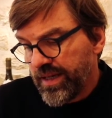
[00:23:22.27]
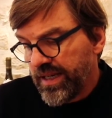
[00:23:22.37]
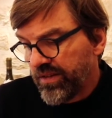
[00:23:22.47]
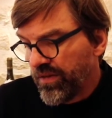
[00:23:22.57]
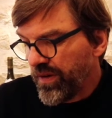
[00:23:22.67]

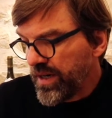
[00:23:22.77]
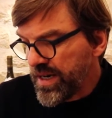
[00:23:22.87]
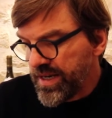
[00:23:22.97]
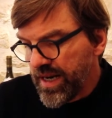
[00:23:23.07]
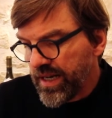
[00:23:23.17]
It's a very
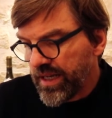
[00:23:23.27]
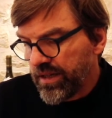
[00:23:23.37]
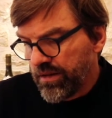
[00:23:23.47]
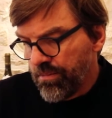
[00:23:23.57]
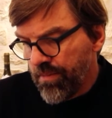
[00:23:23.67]

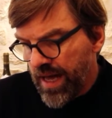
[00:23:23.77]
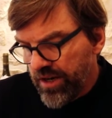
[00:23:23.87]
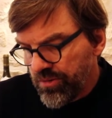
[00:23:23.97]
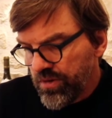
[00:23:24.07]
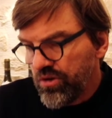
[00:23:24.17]
delicate
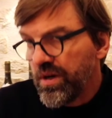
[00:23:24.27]
management.